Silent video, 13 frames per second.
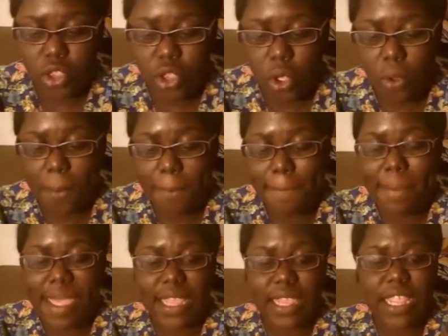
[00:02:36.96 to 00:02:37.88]
So
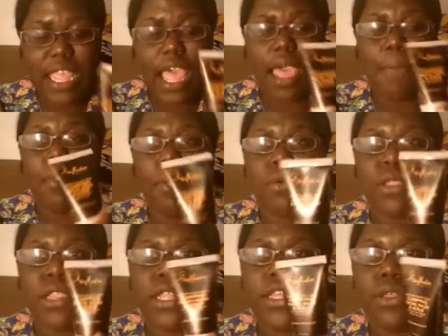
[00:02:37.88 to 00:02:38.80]
basically, I
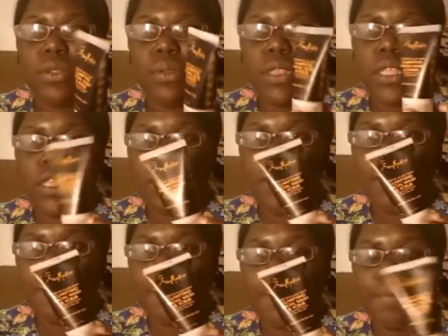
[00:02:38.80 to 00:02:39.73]
mostly use this
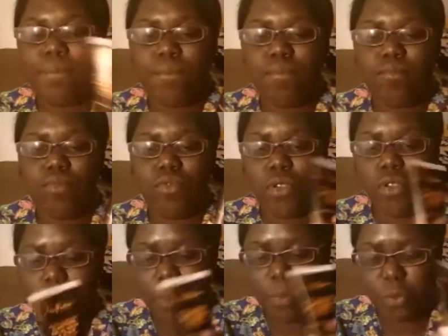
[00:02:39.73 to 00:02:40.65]
one
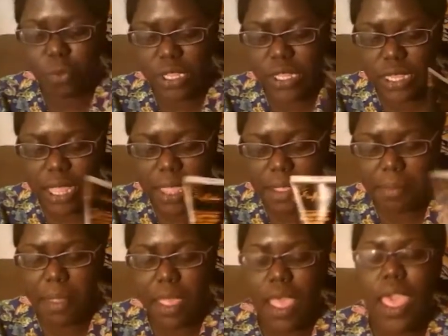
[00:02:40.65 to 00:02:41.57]
during the morning
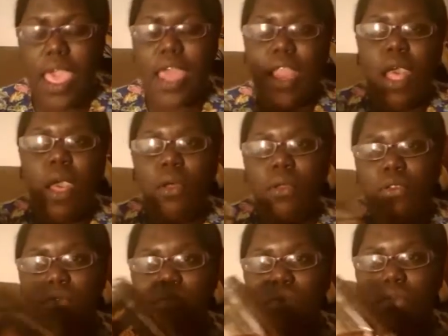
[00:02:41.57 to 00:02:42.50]
time, and I
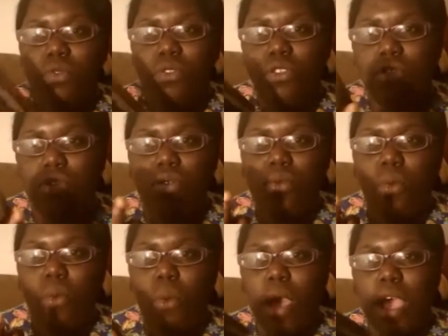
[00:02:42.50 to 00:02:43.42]
do
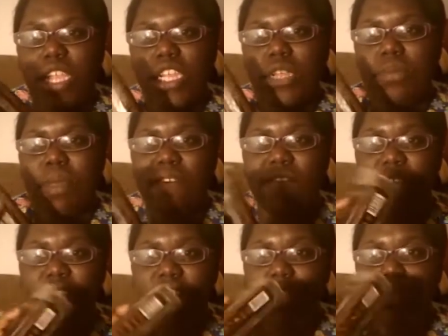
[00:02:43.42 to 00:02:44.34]
wash my
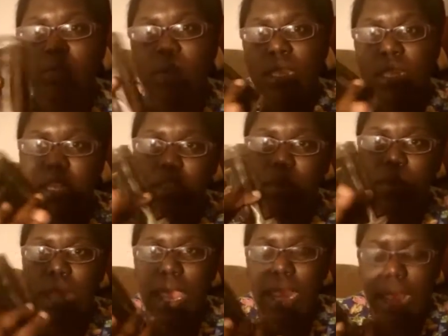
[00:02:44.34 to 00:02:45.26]
face with this
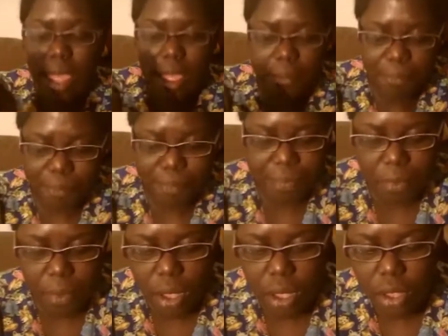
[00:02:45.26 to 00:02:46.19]
one at night.
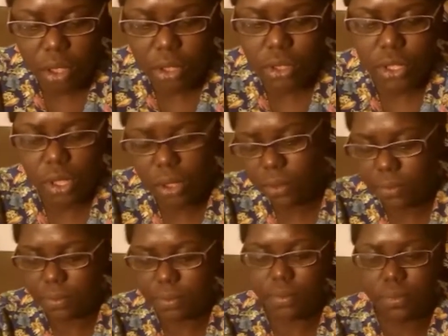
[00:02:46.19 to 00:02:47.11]
So,
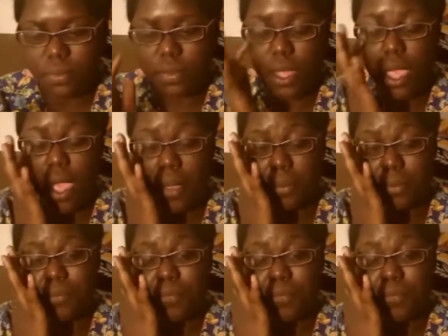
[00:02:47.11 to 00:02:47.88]
yeah.